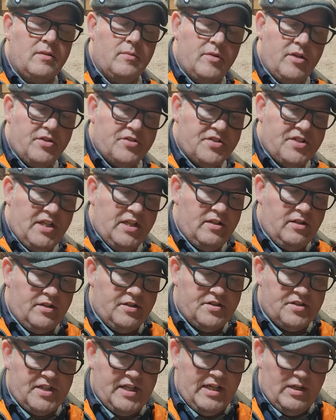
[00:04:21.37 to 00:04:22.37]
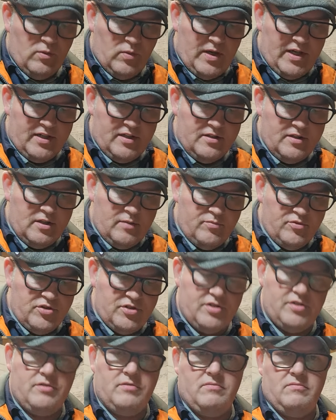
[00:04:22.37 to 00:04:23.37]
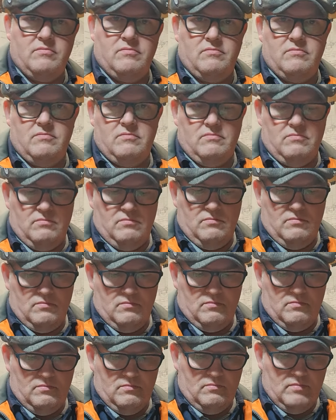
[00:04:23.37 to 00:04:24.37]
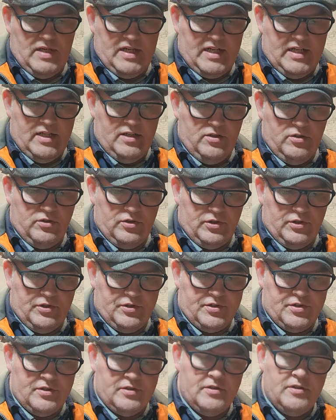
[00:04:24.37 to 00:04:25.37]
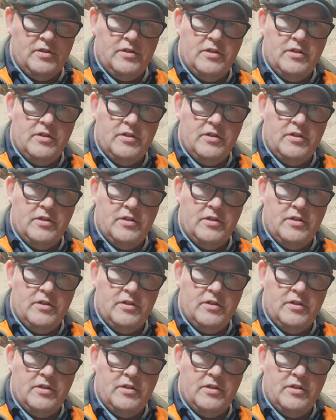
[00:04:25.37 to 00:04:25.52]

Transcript: I'm not sitting on a scale wagon, I'm just making it look good.